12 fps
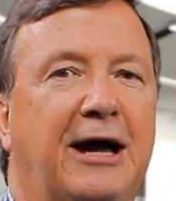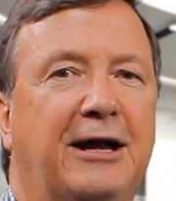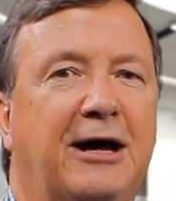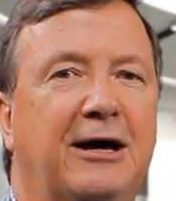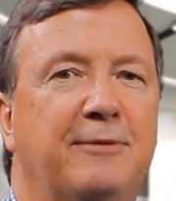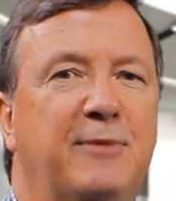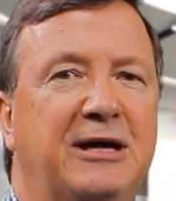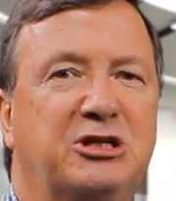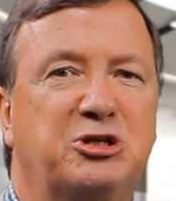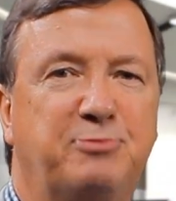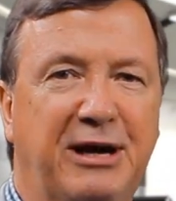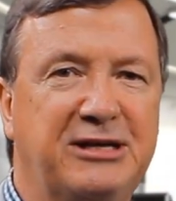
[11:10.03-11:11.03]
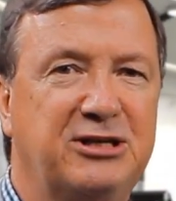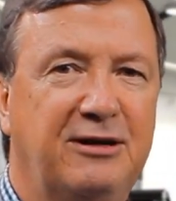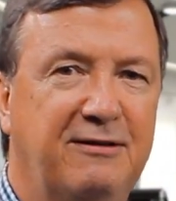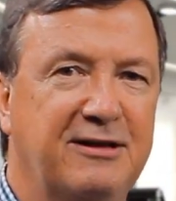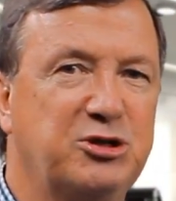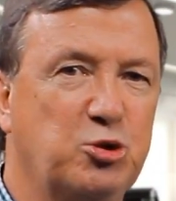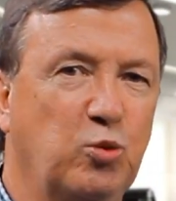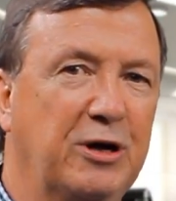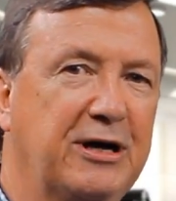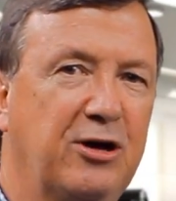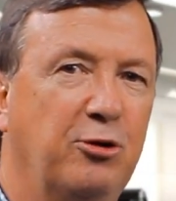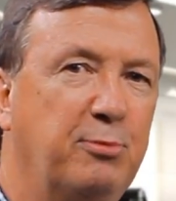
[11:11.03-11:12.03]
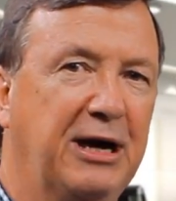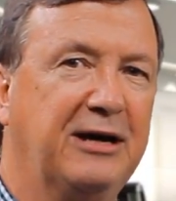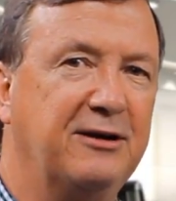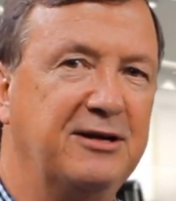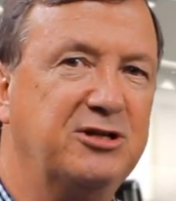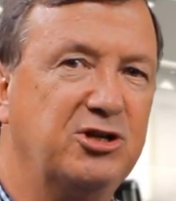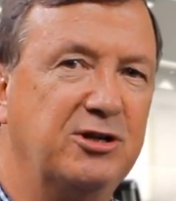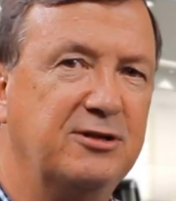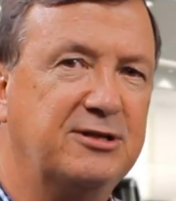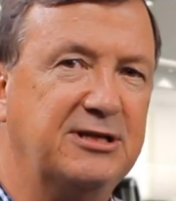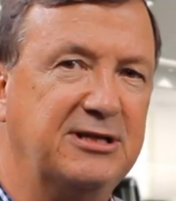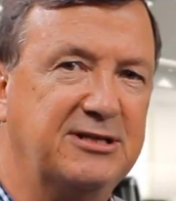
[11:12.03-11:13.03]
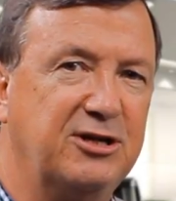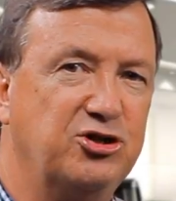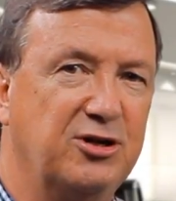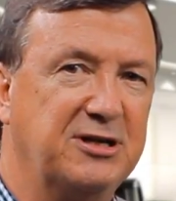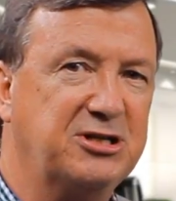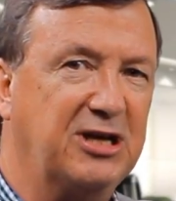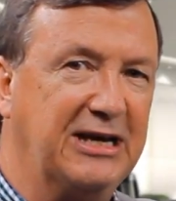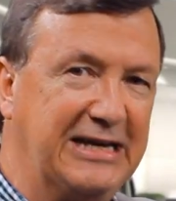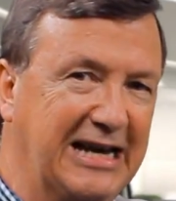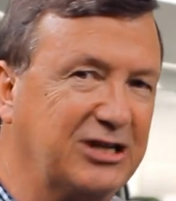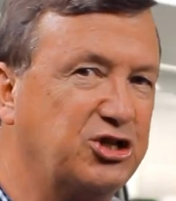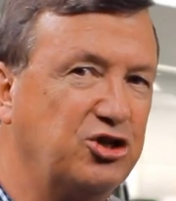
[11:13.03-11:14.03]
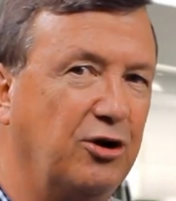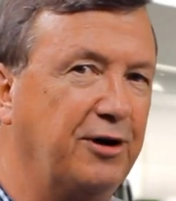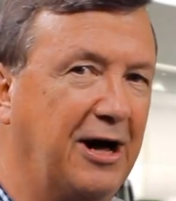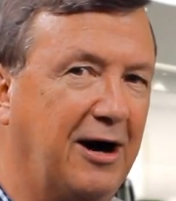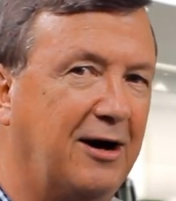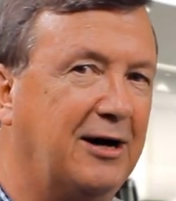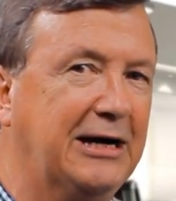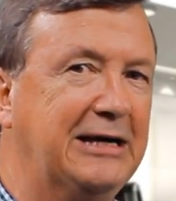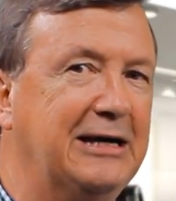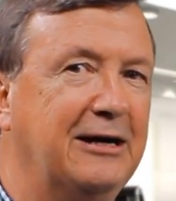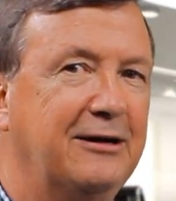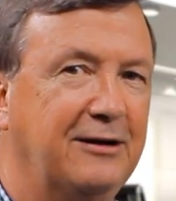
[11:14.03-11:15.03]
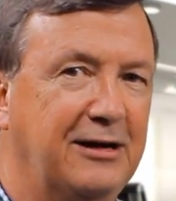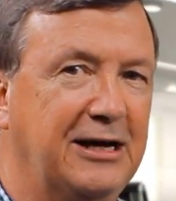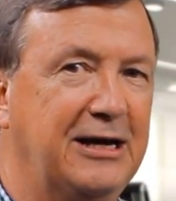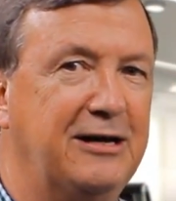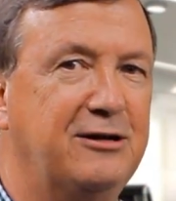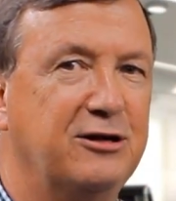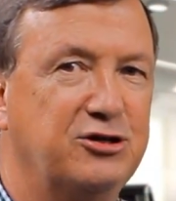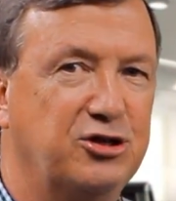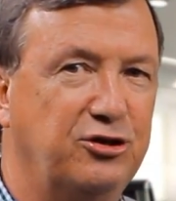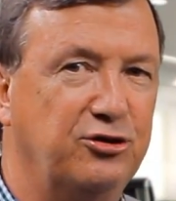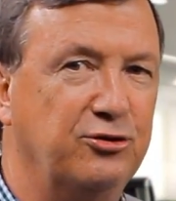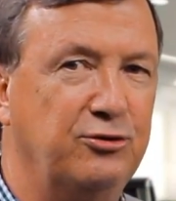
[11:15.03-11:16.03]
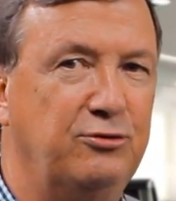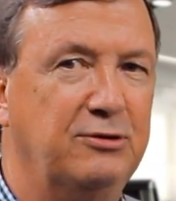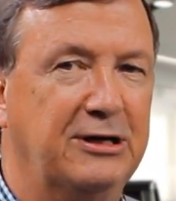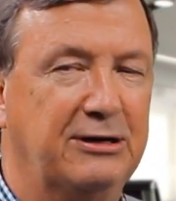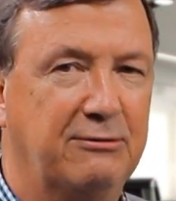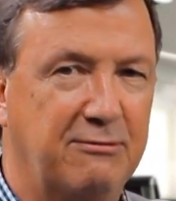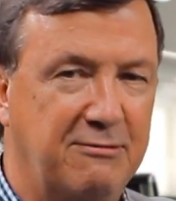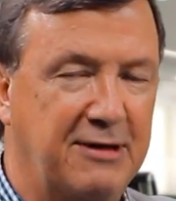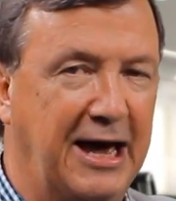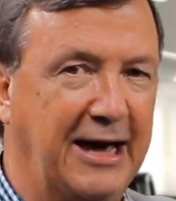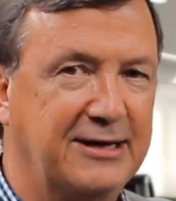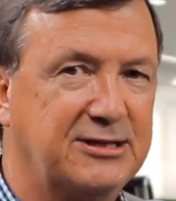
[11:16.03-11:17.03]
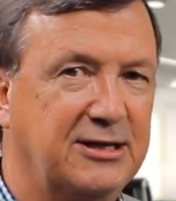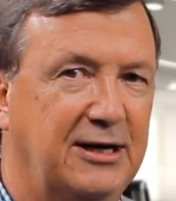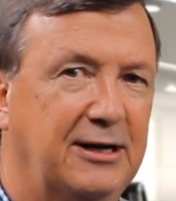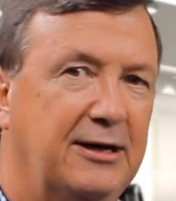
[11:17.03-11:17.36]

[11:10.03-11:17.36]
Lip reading: And I'm expecting this week he'll make a decision and say, yes, John, I need to do that.